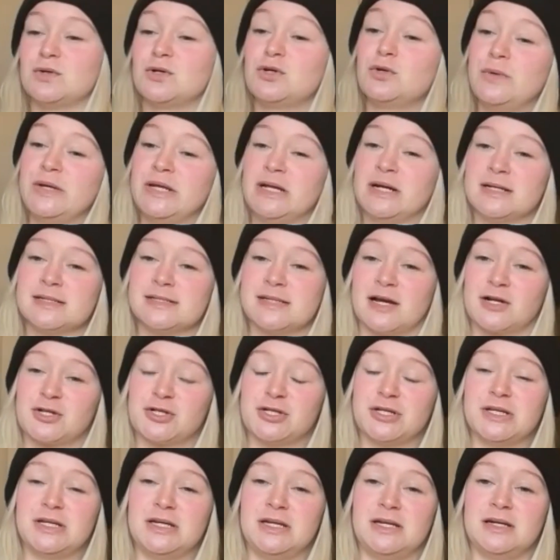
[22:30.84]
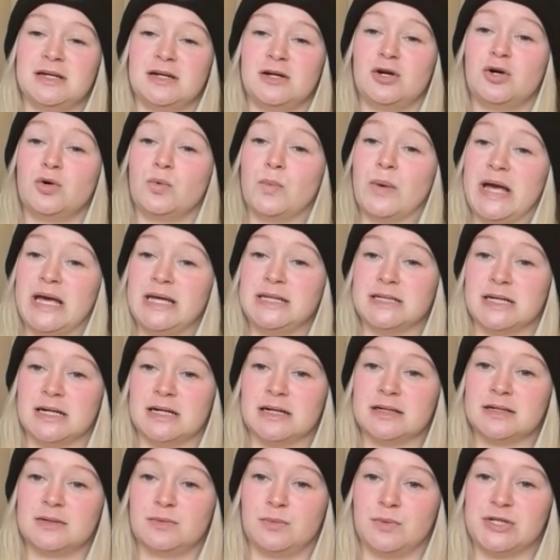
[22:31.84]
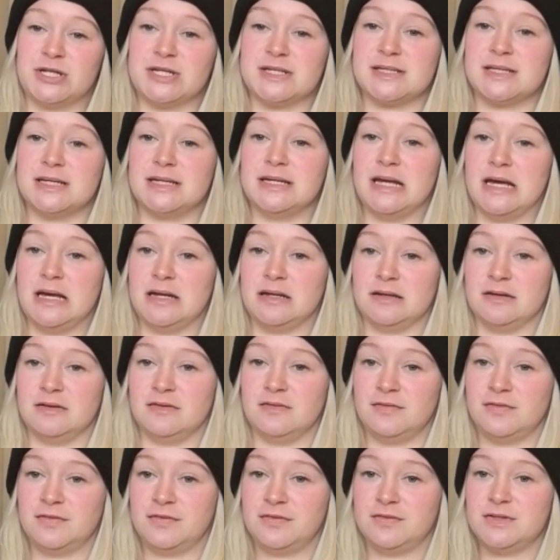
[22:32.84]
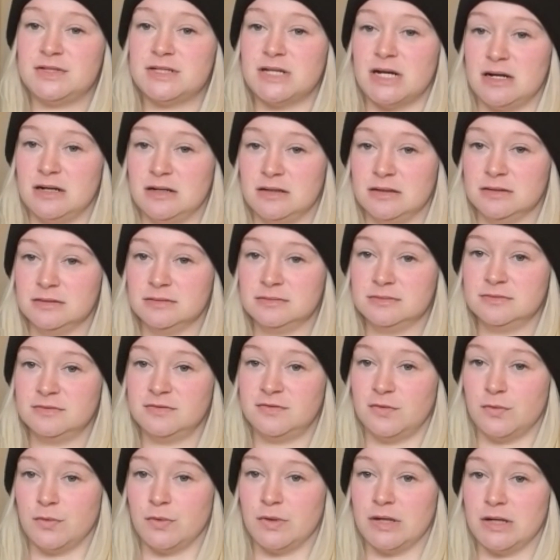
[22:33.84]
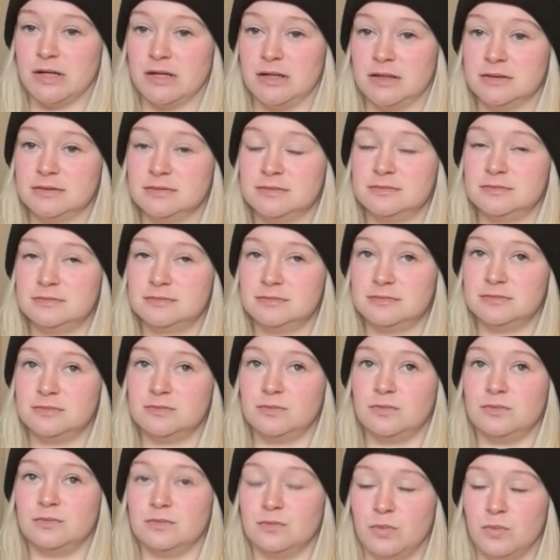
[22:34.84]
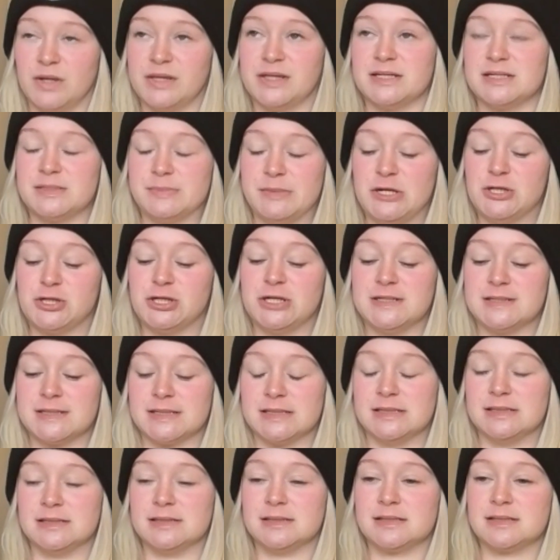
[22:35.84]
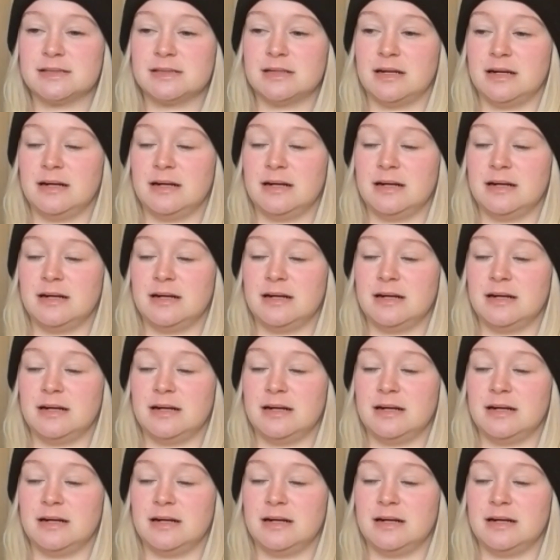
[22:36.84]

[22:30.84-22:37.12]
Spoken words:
gooey duck is actually Gooey duck, which is the native tongue for what the species is.